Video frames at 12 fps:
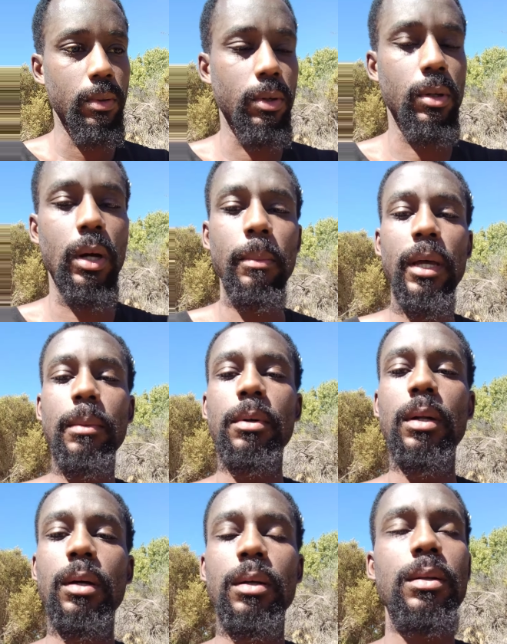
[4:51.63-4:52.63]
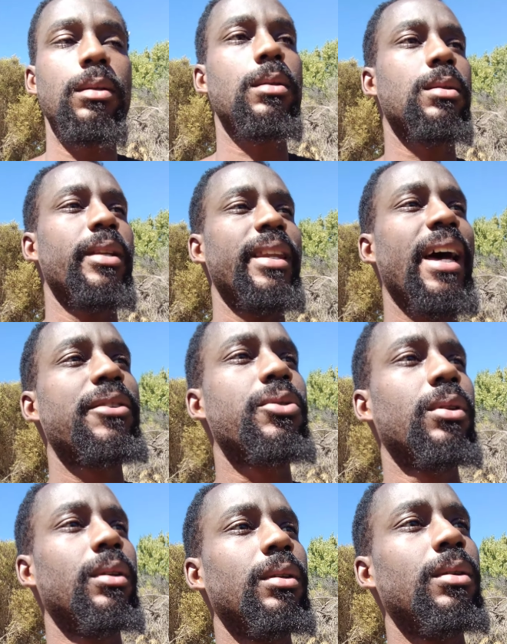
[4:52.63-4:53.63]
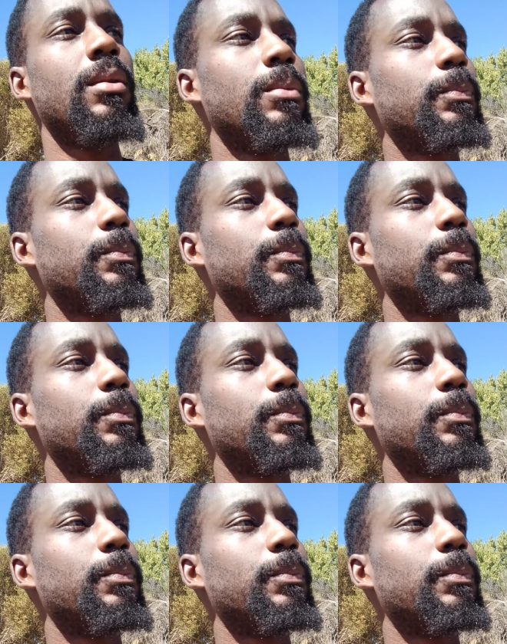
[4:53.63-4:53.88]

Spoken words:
I'm able to naturally